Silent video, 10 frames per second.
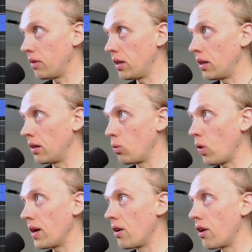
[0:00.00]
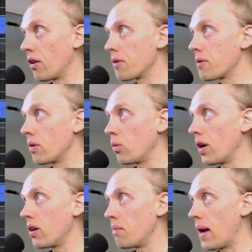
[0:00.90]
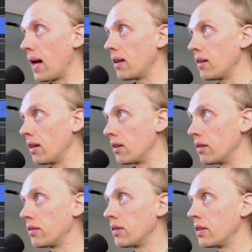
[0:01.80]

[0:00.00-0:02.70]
wider band, and